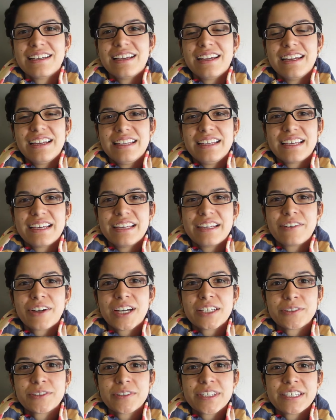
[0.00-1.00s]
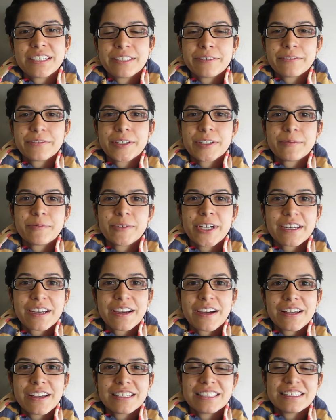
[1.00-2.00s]
and I graduated from Wright
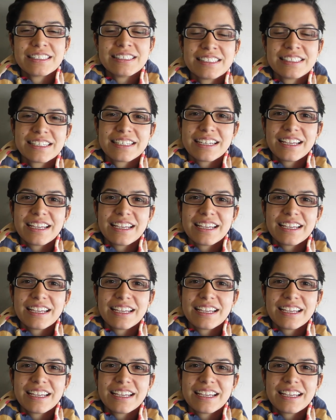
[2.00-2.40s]
College,